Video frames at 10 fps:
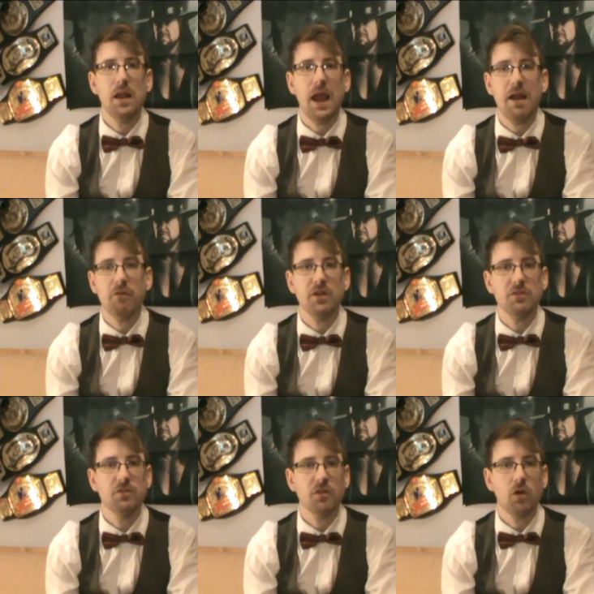
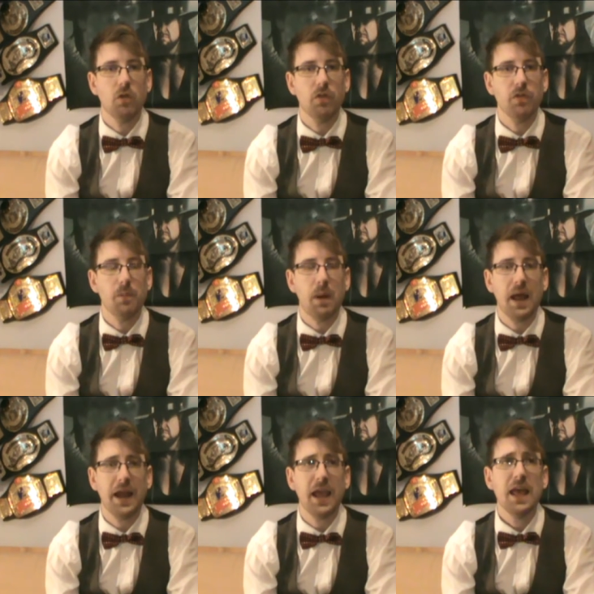areas on the
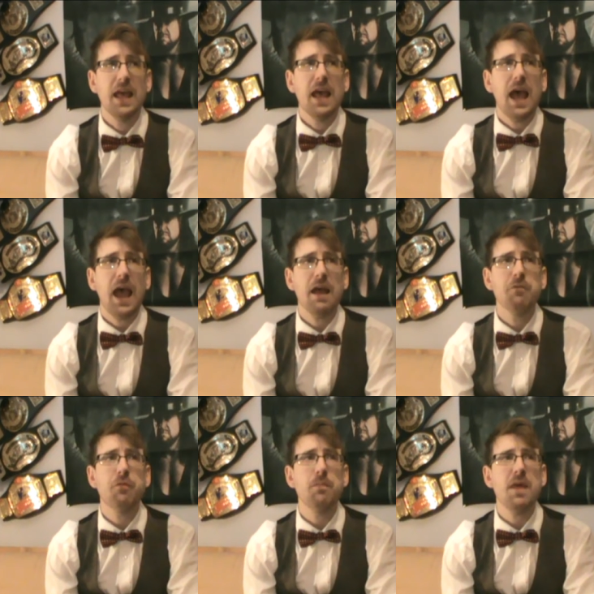planet,
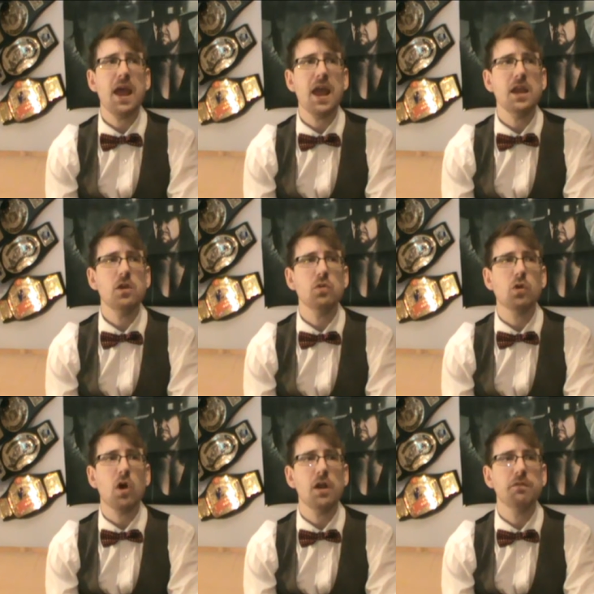And from there, you're
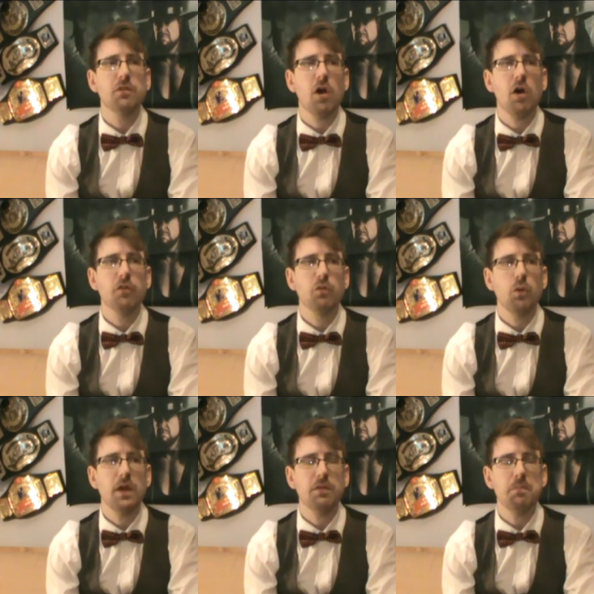kind of tasked
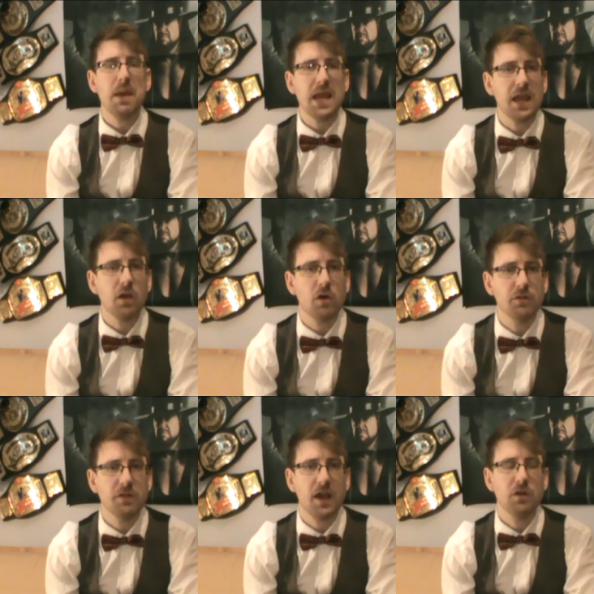with making
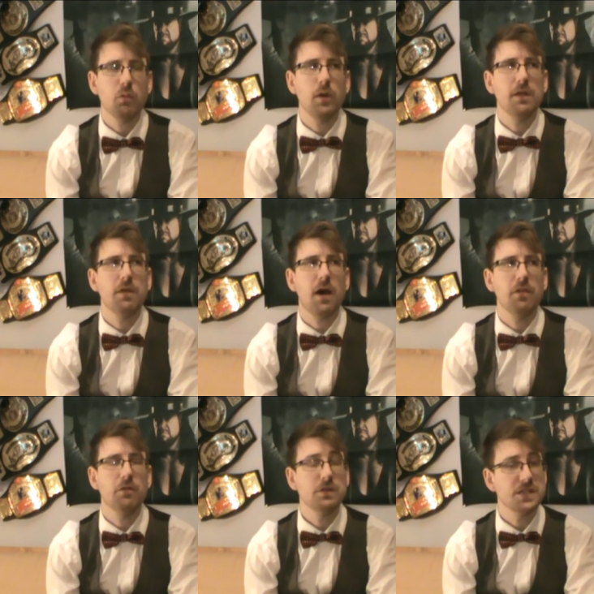contact with
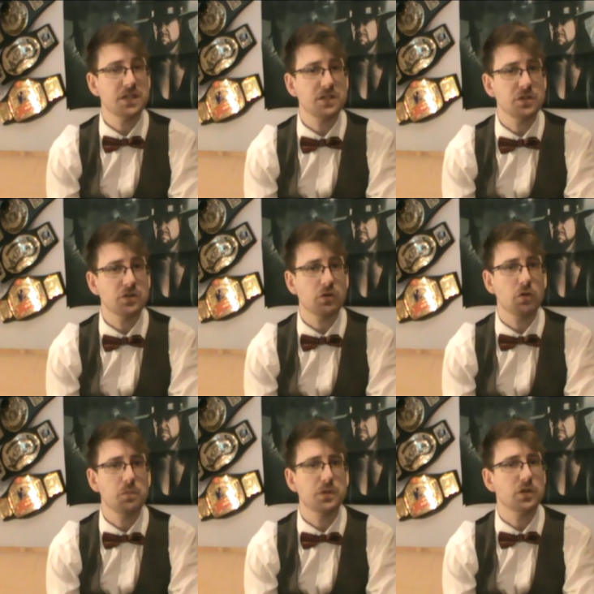other resistance
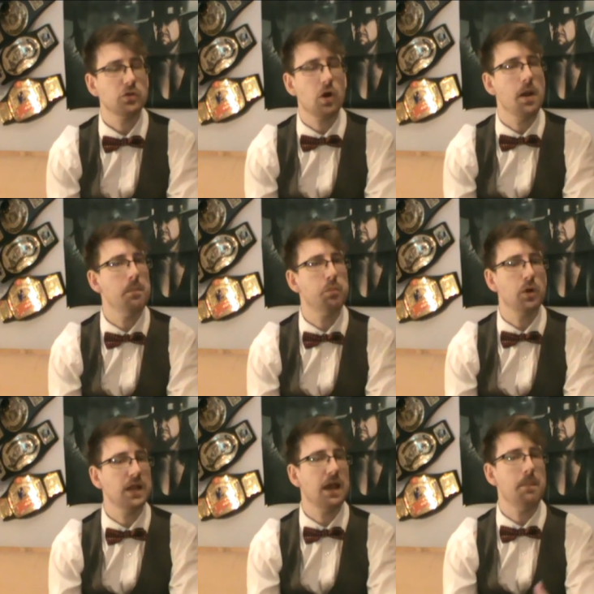groups to try and
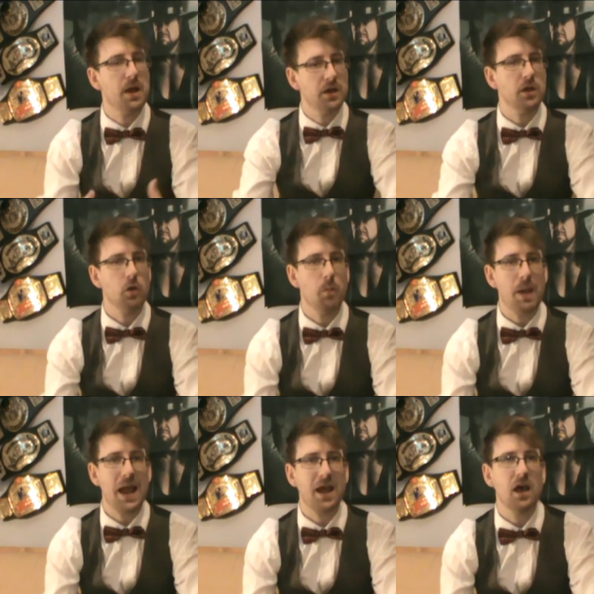bring them under your
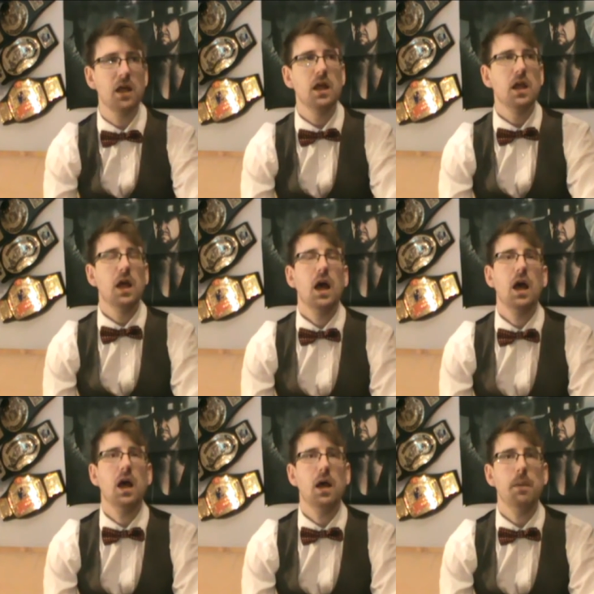banner.
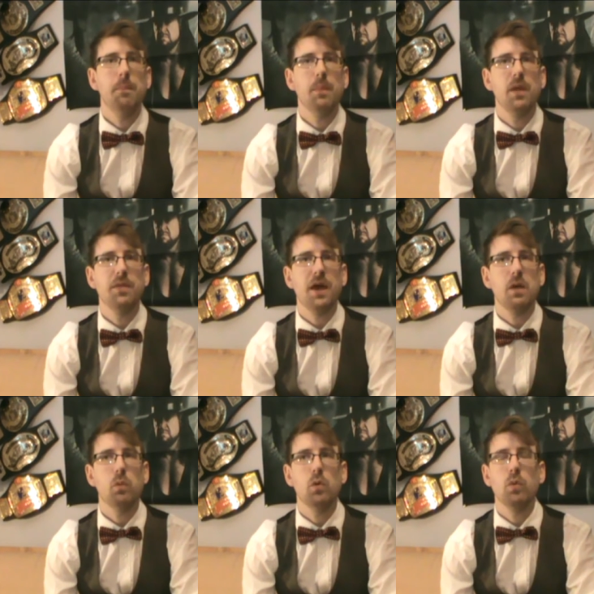
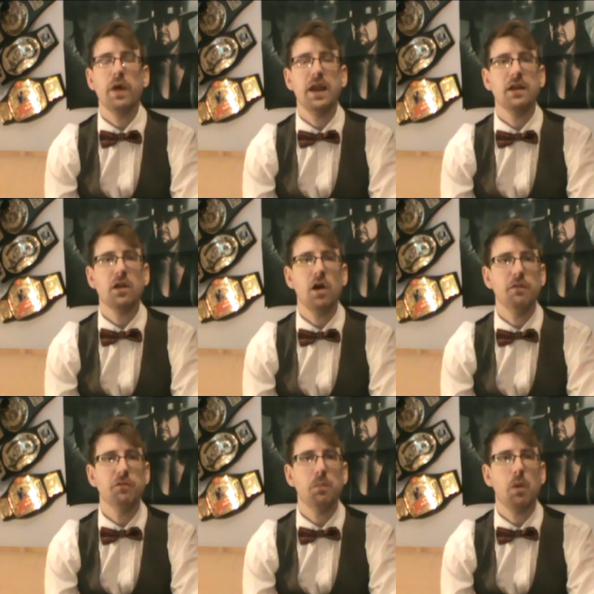They will then kind
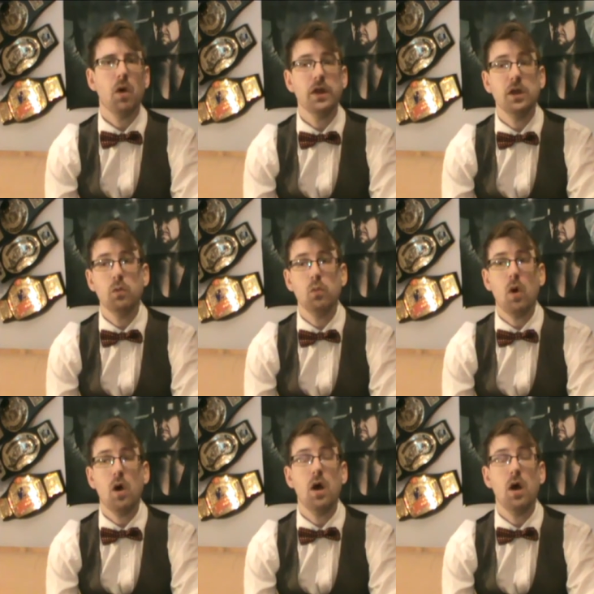of supply you